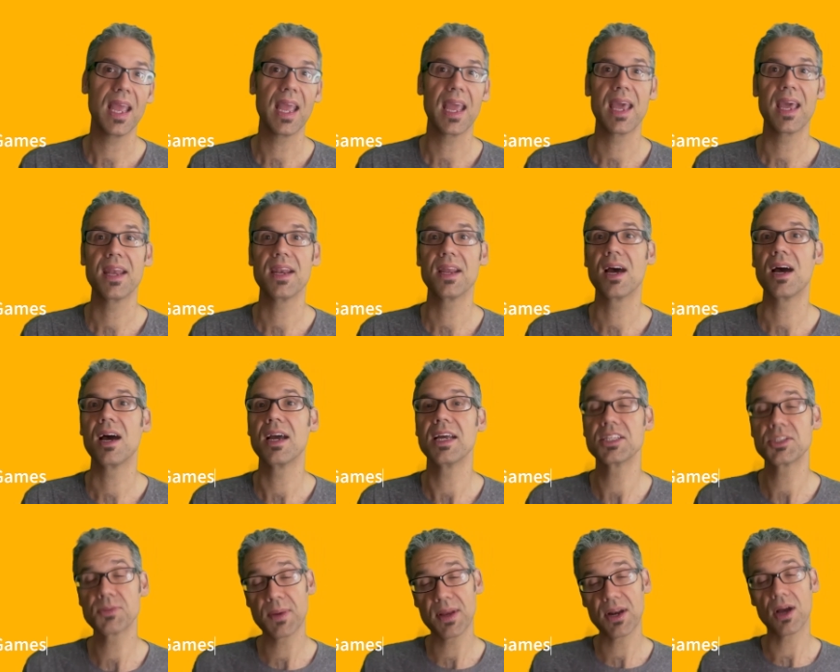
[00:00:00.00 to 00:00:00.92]
and
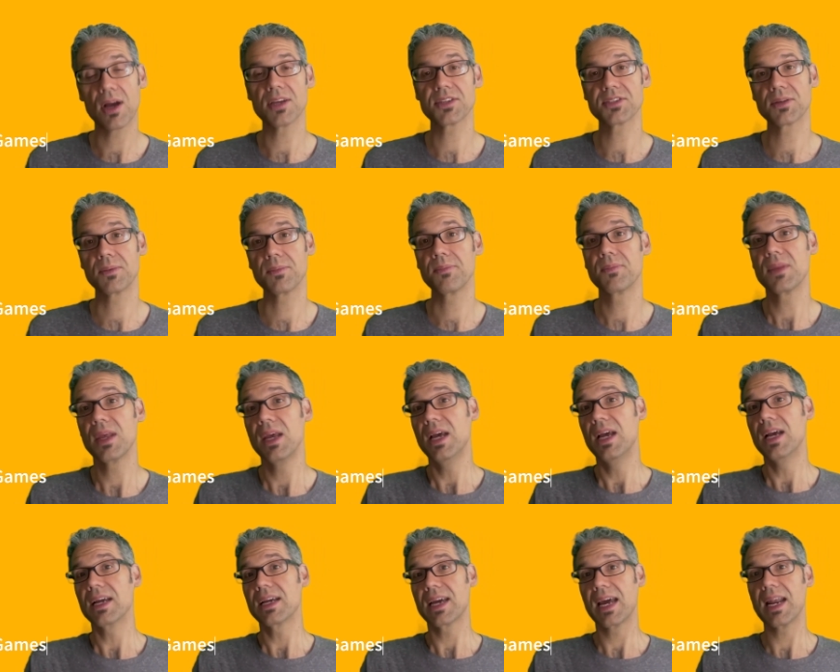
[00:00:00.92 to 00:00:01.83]
it's been awesome
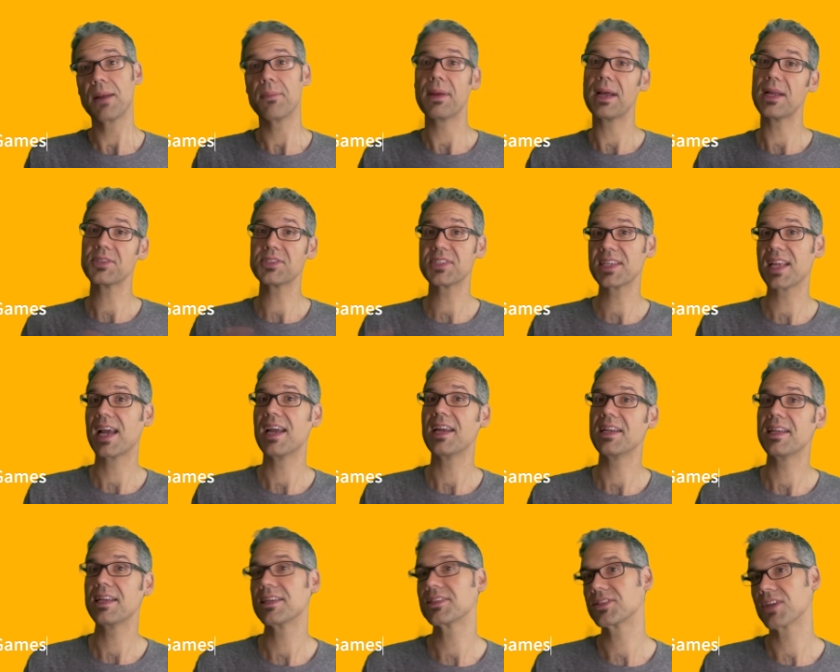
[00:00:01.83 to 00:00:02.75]
kind of bouncing
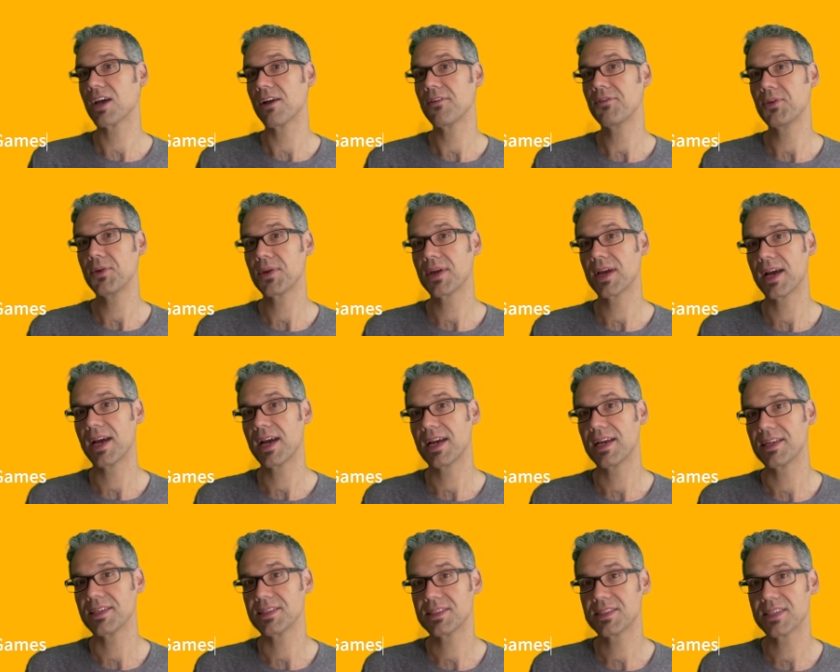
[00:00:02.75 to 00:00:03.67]
ideas off you
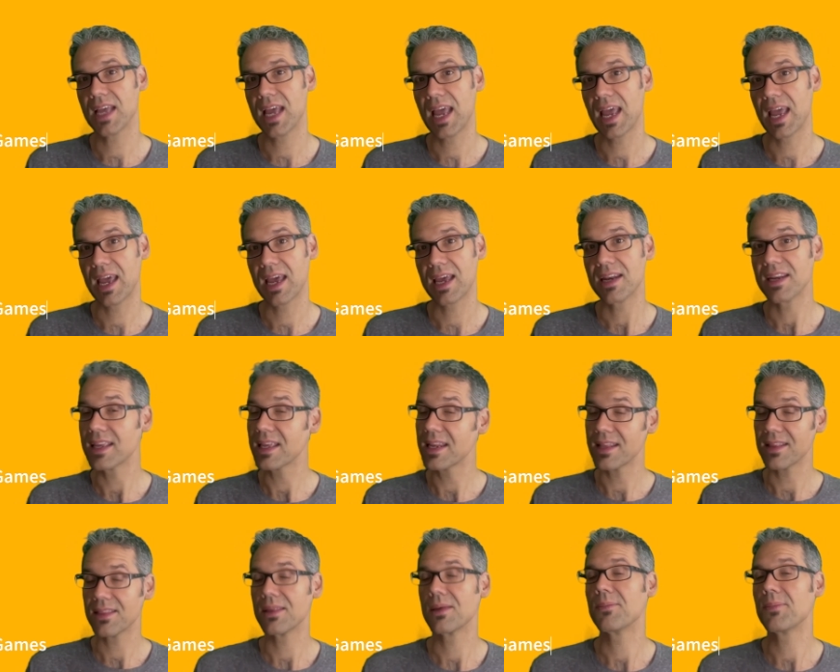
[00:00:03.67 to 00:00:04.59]
guys and
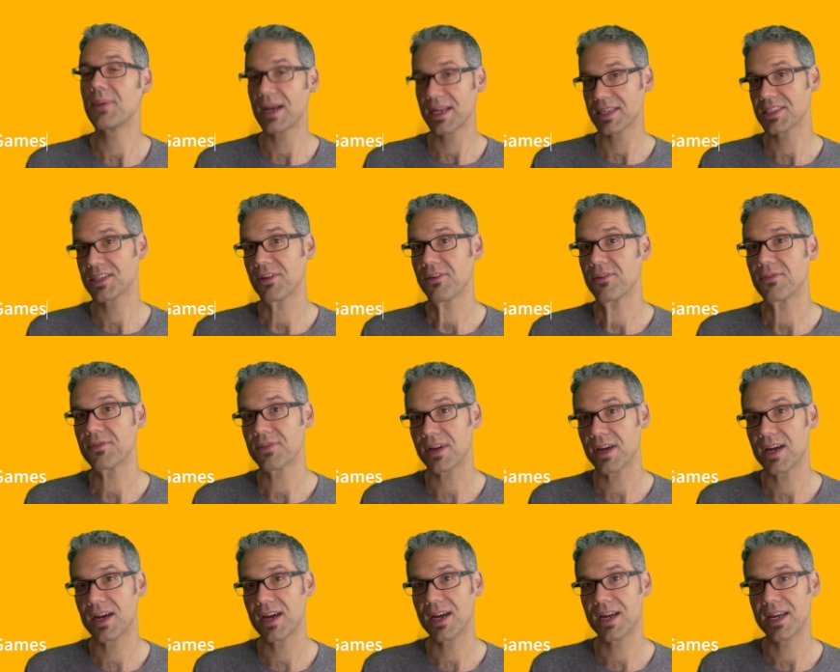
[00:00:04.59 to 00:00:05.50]
getting the positive
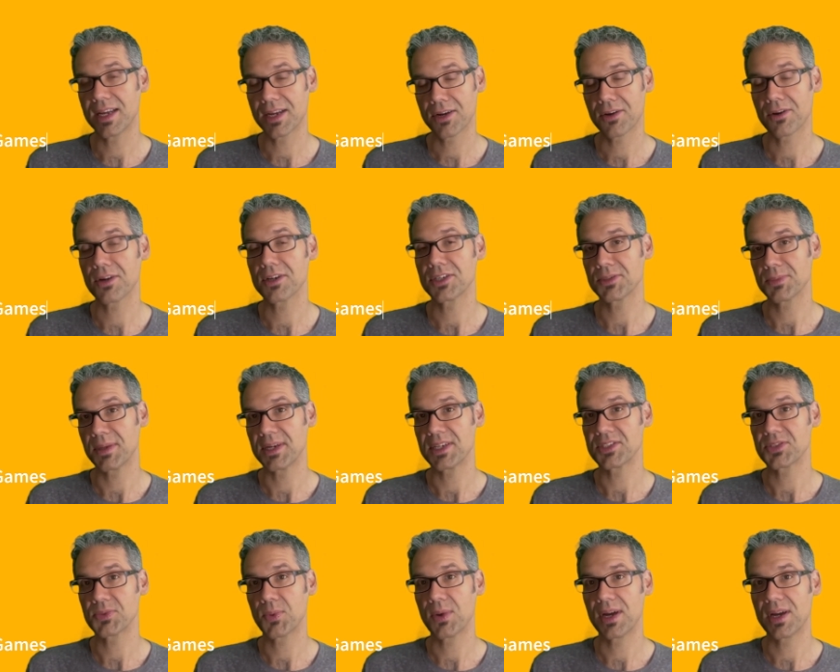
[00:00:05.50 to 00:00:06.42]
encouragement
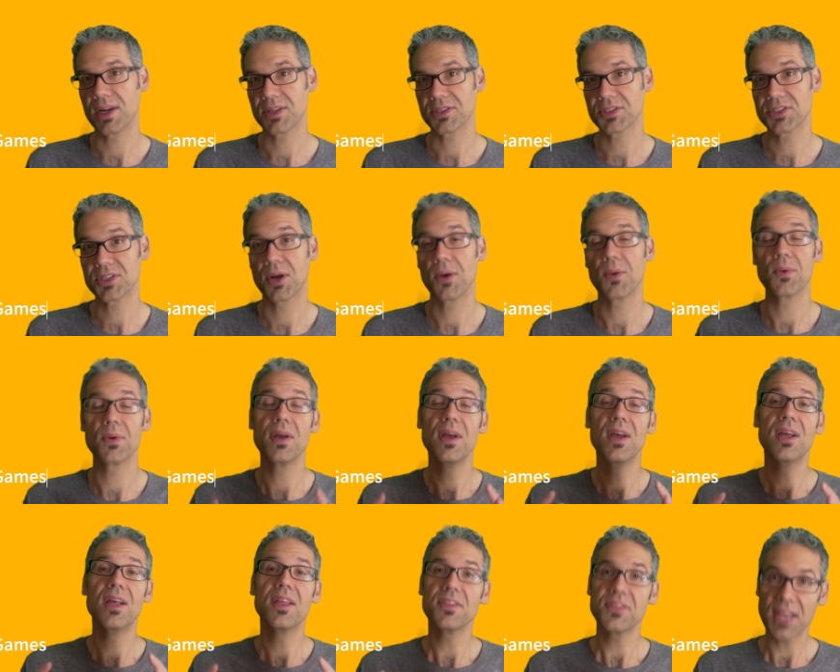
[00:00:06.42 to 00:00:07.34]
as well. So
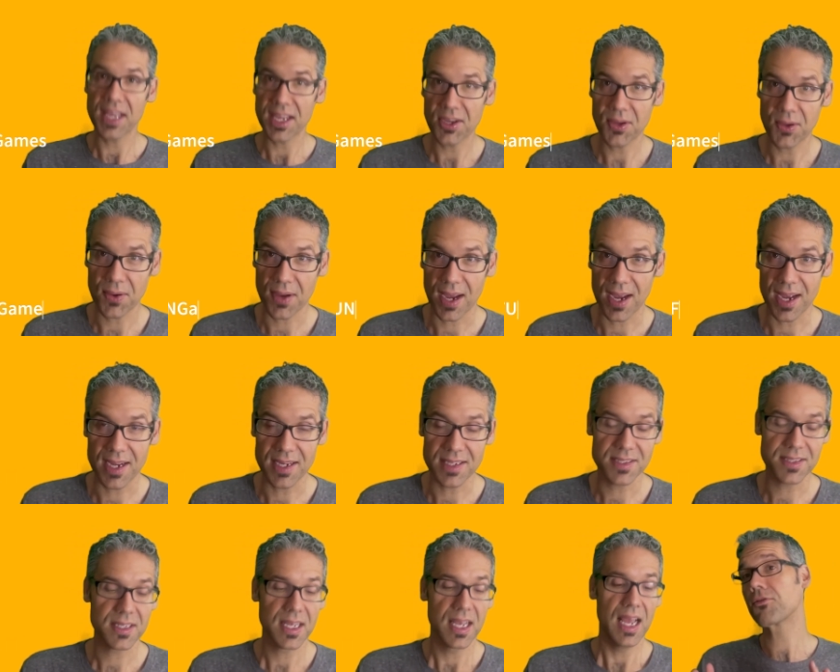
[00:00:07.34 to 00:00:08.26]
thank you
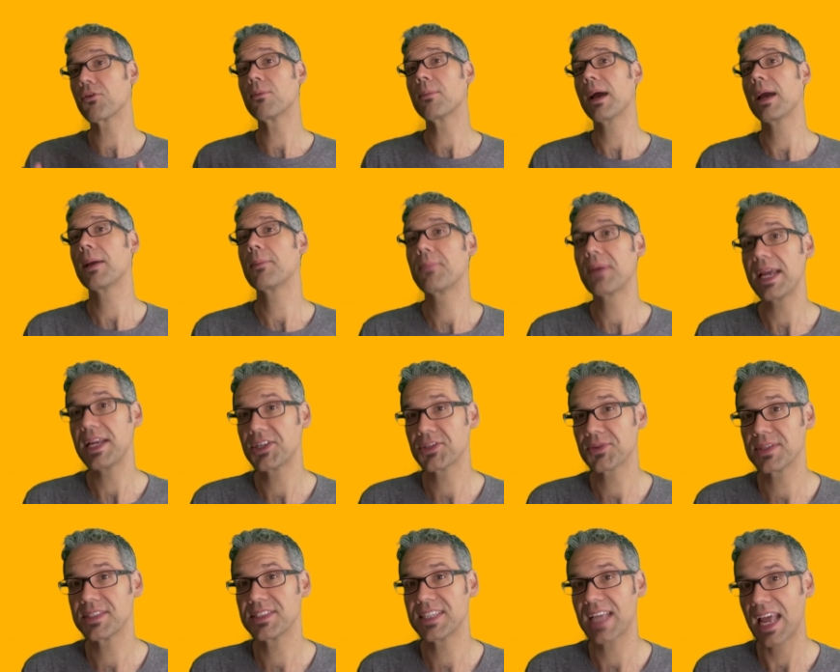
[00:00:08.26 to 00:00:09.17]
guys. And for my
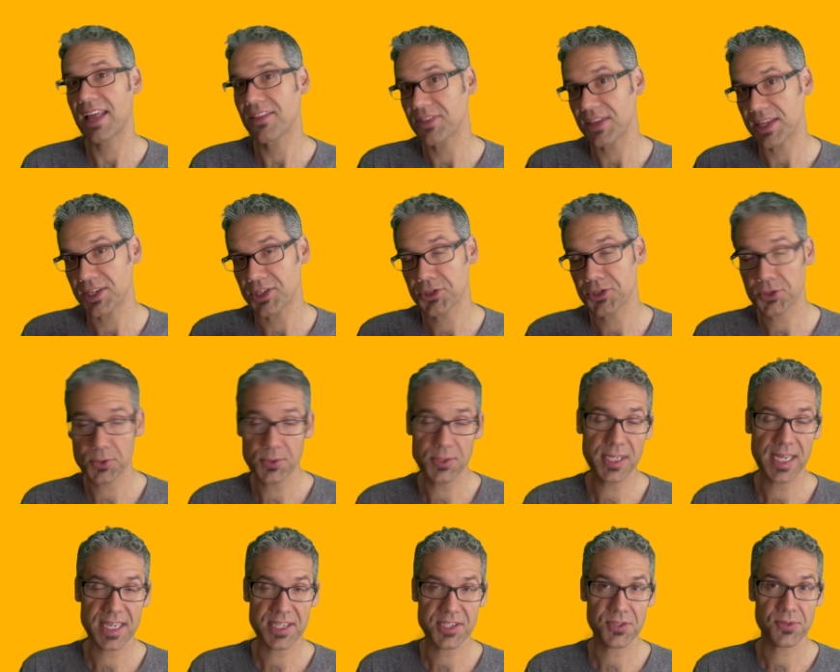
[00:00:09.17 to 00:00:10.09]
patrons at the True
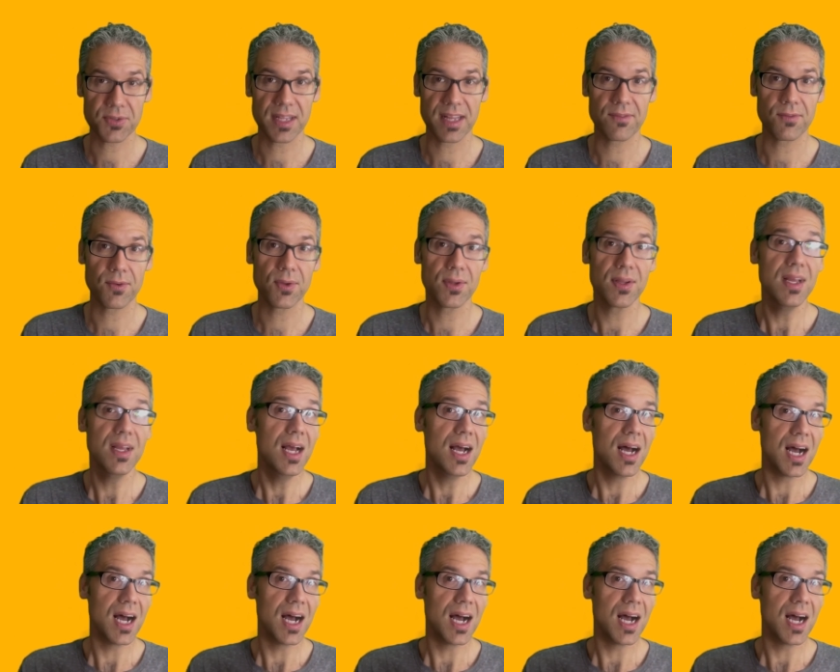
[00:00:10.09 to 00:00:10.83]
Tester level,